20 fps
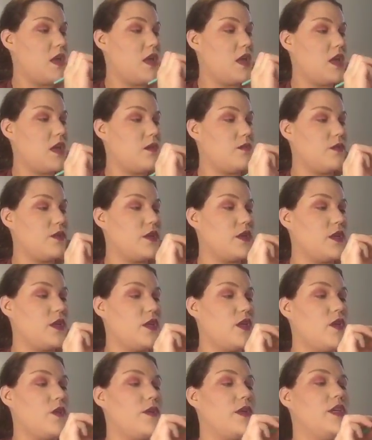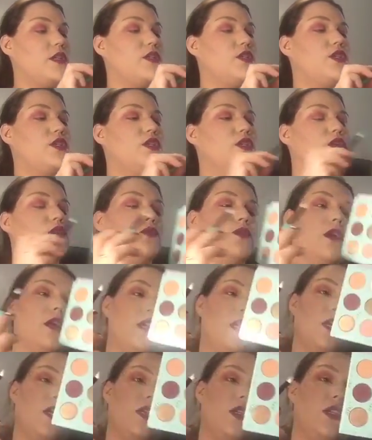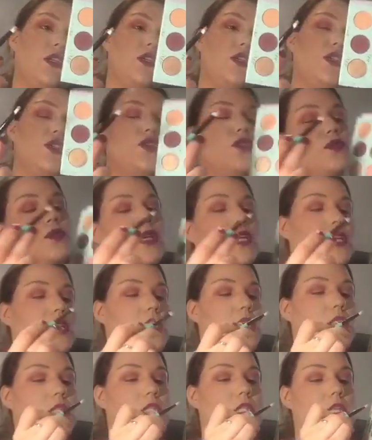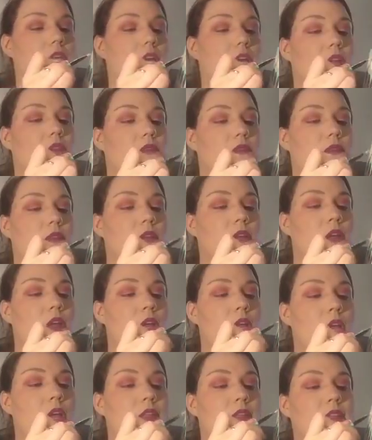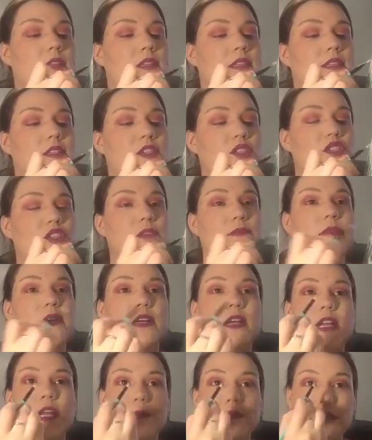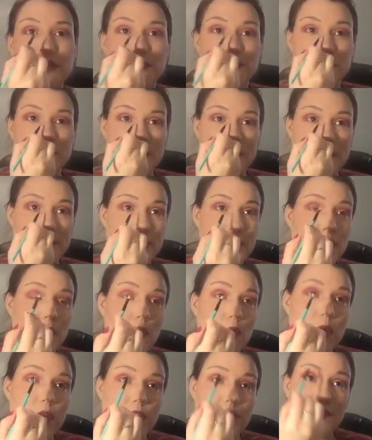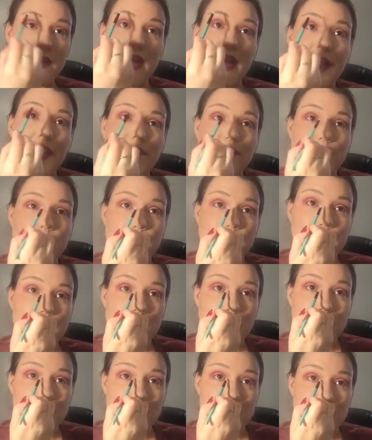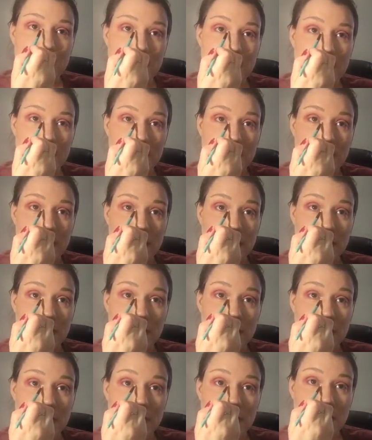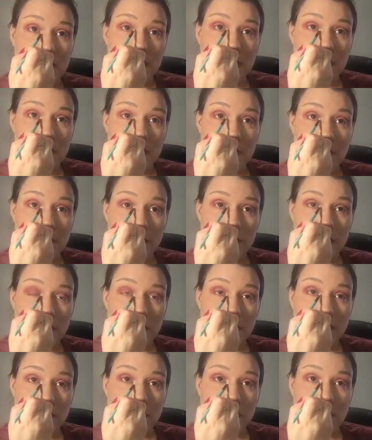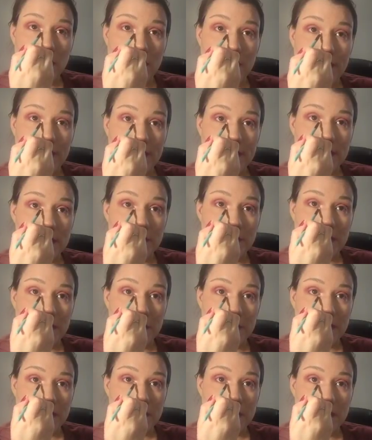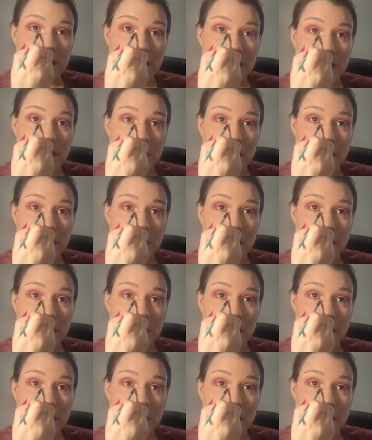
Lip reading: And we're going to go into Treat Yourself. Now this is a shimmer, and I'm going to use this in the corner of the eye for pigment in the, holy God, that's pigmented.